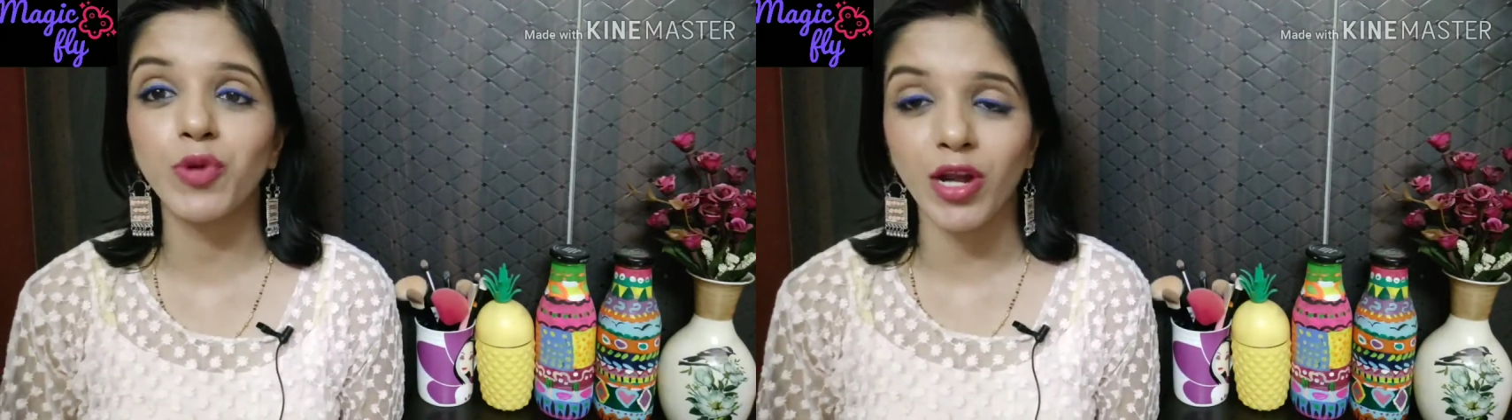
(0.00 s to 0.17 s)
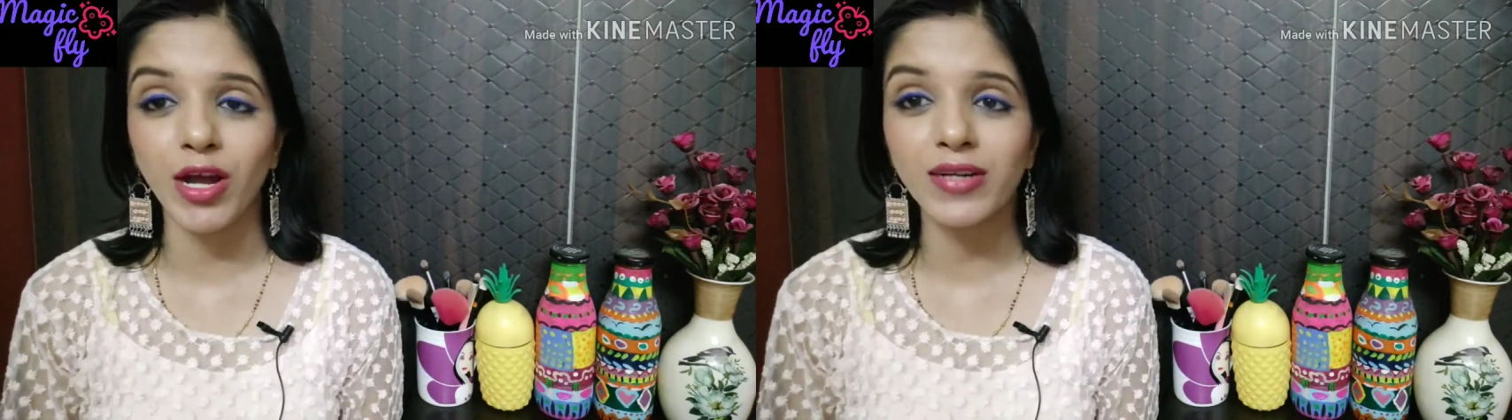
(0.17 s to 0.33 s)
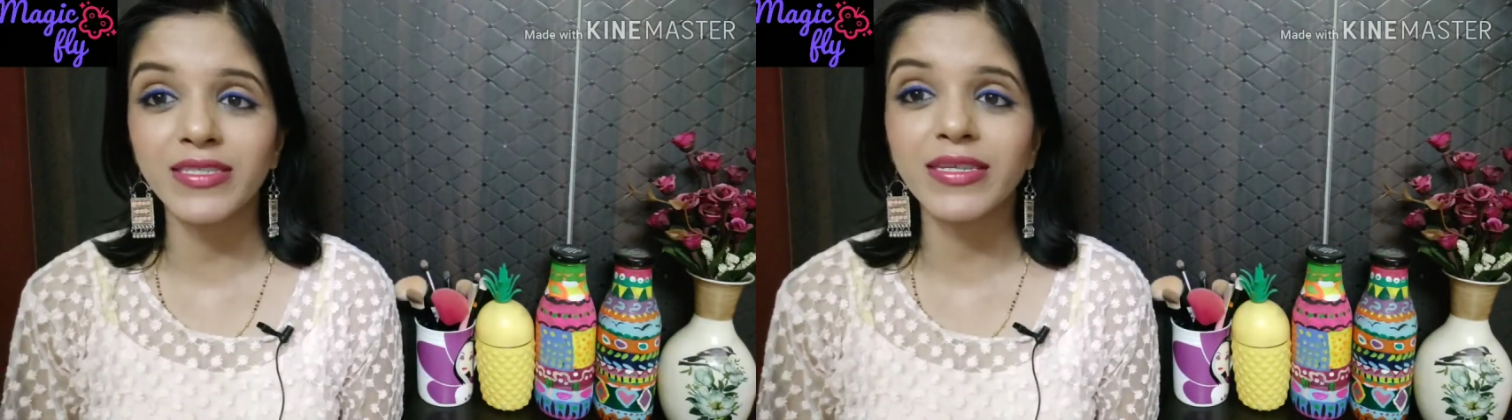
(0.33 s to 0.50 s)

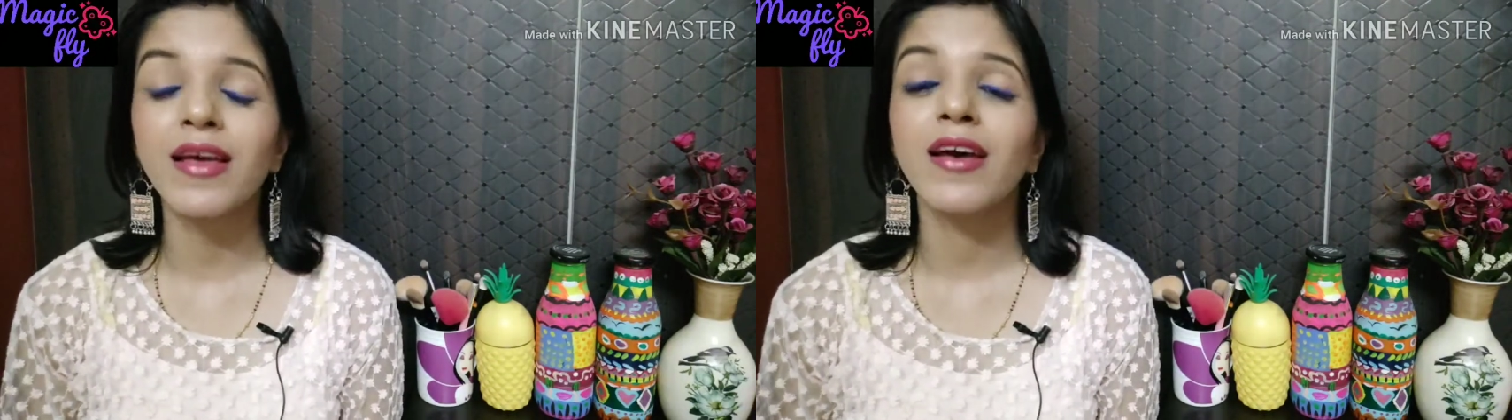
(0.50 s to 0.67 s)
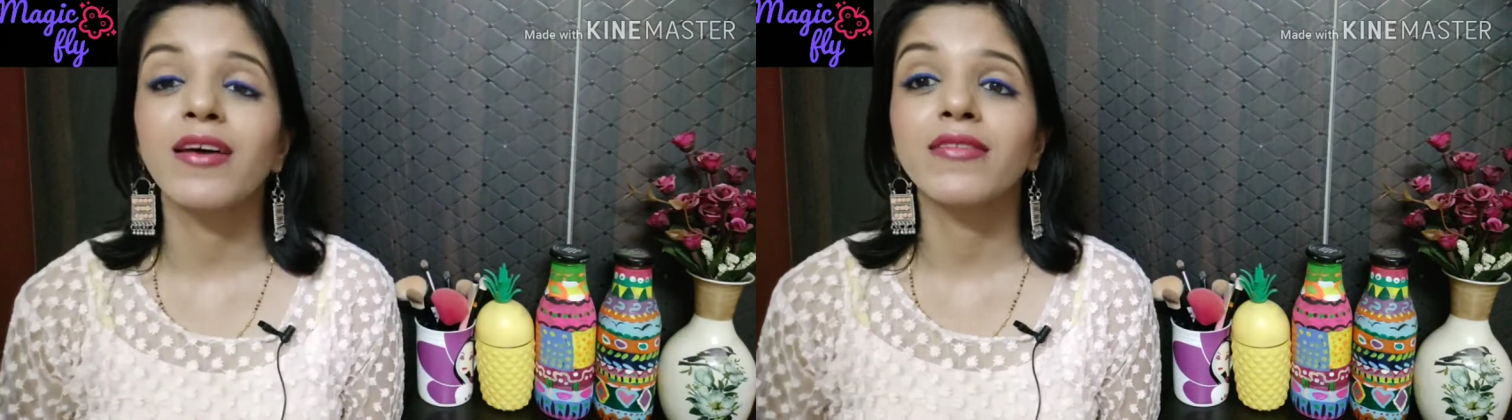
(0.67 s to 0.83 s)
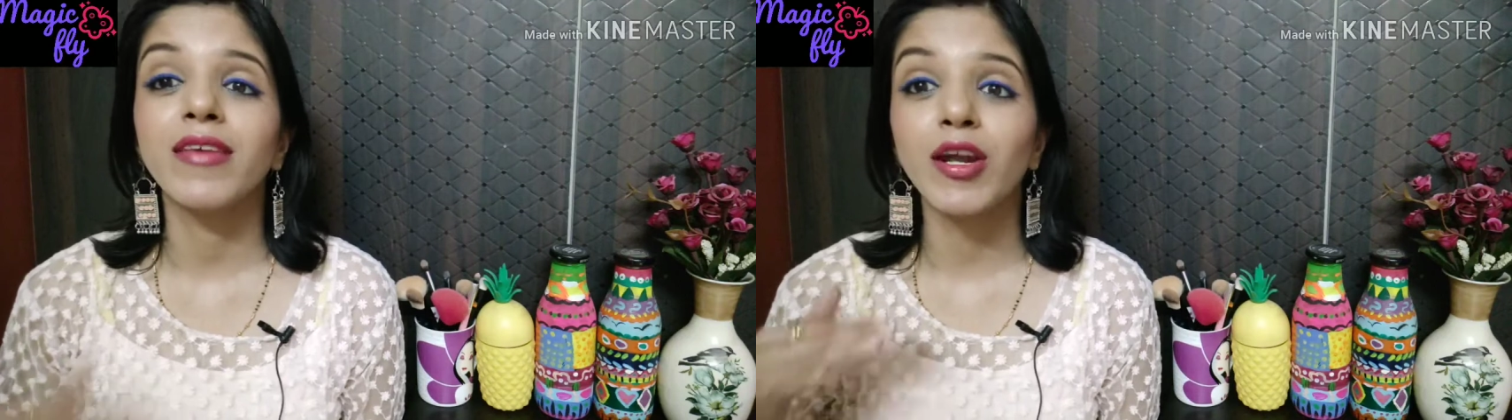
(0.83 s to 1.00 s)
products,
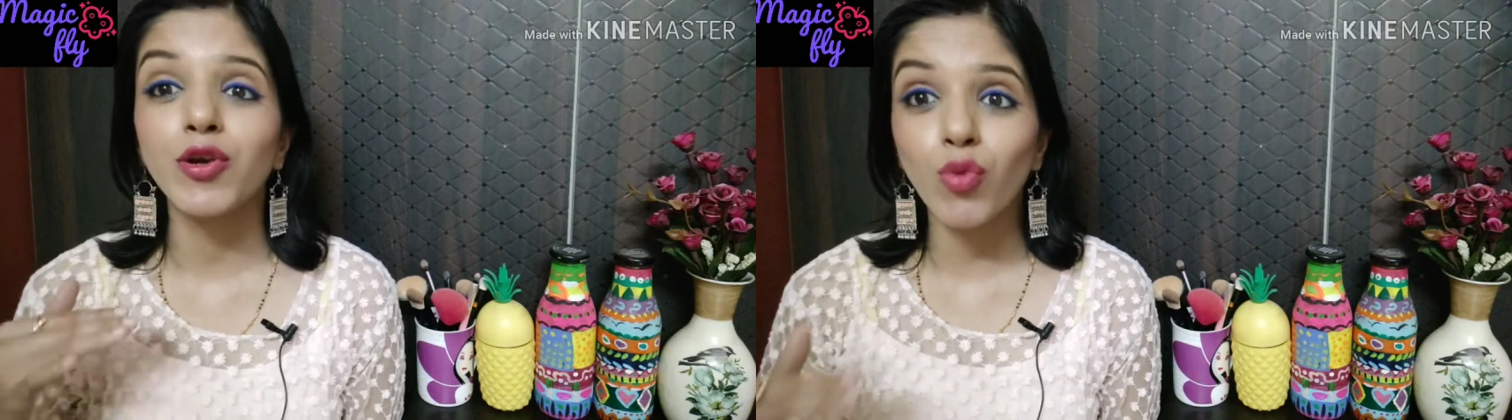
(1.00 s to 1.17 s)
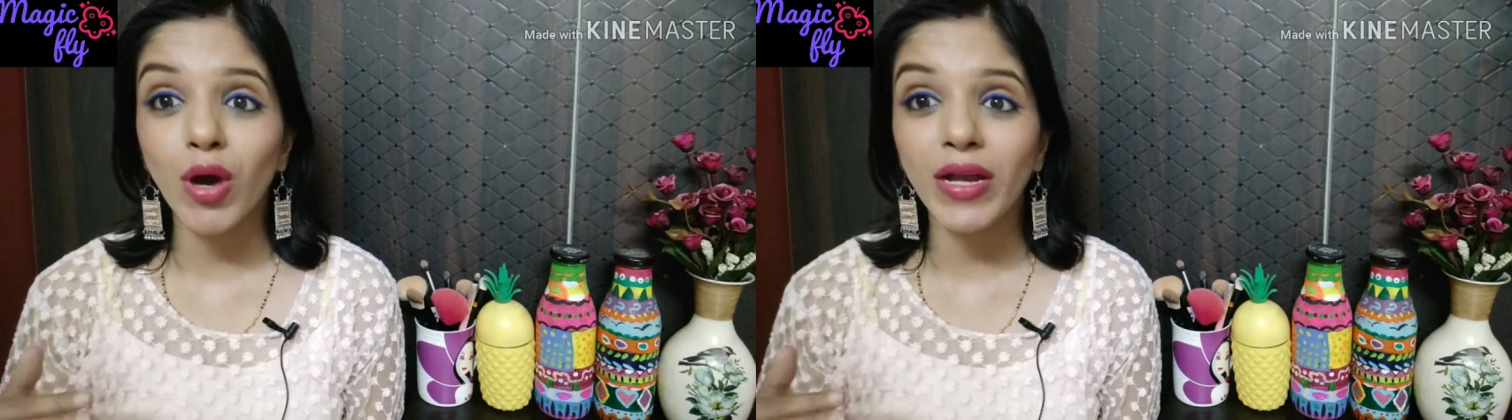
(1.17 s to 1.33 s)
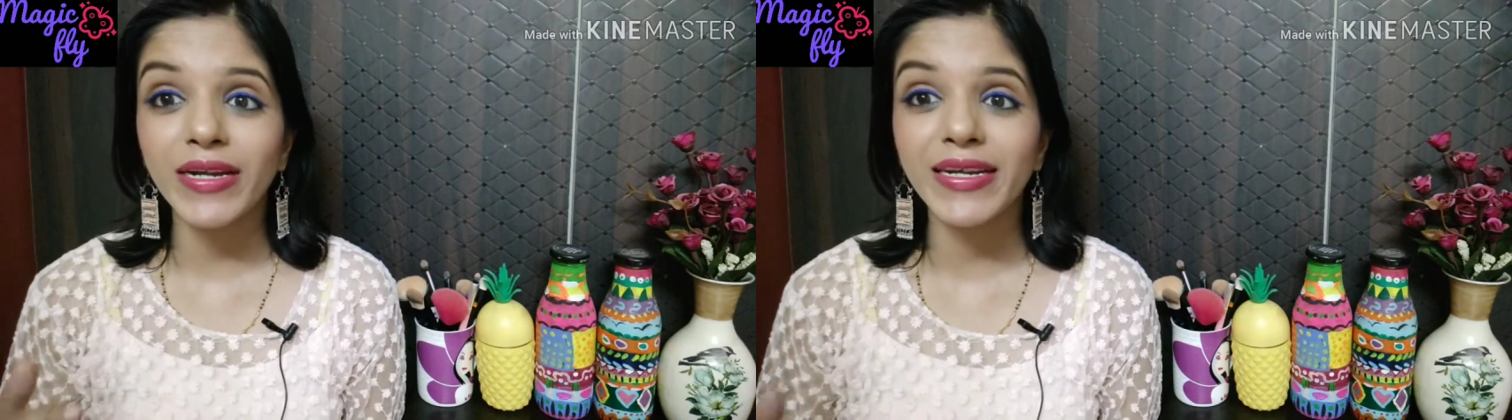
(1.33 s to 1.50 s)
their
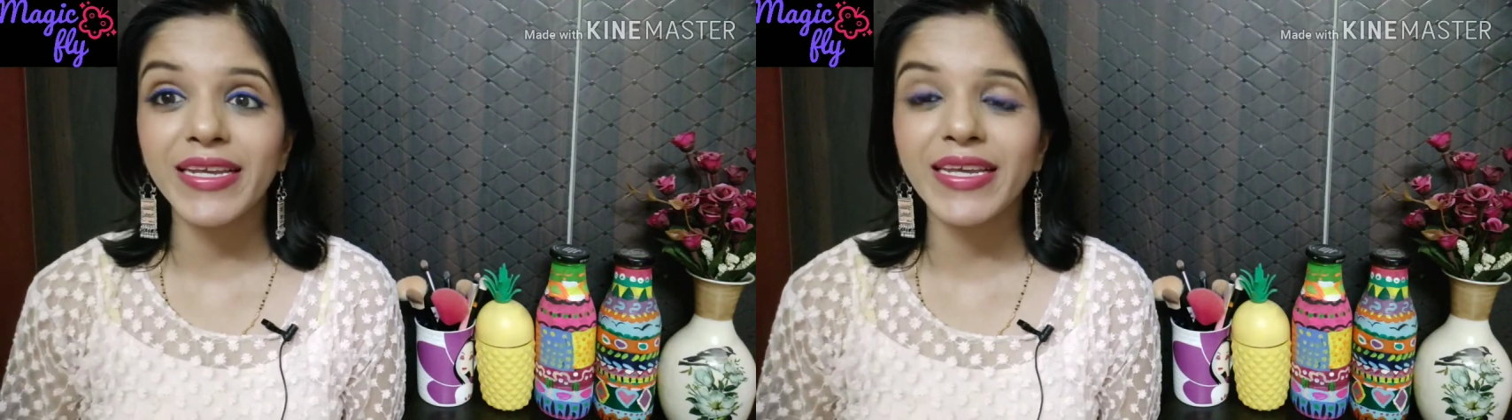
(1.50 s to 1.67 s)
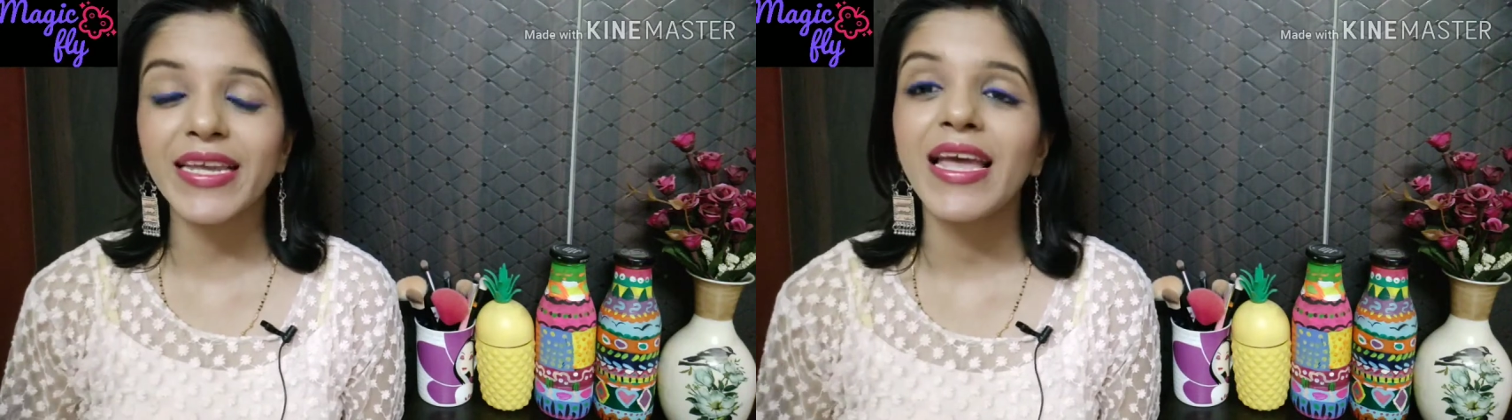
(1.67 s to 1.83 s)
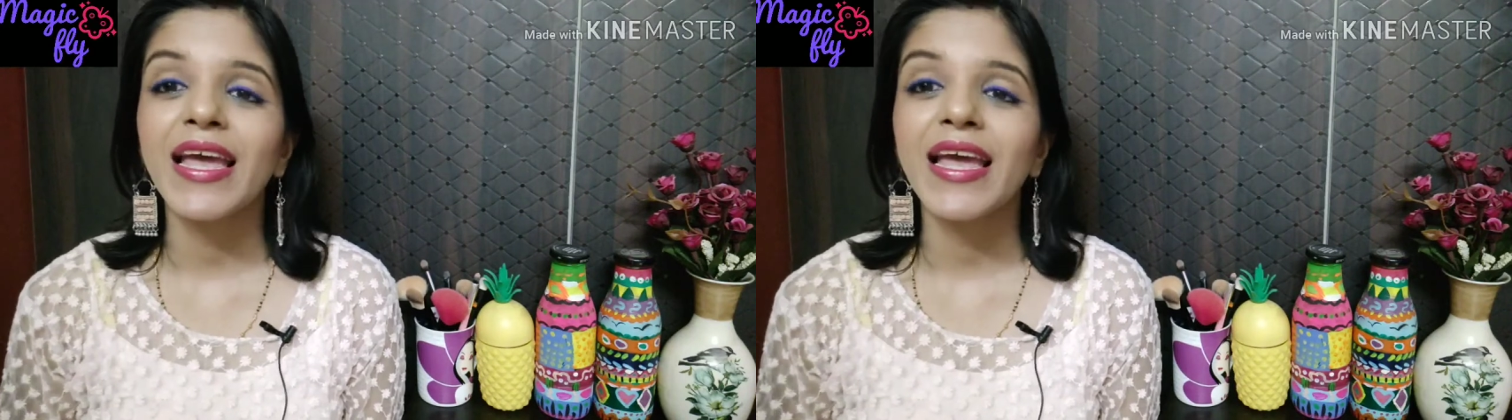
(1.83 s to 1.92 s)
quality,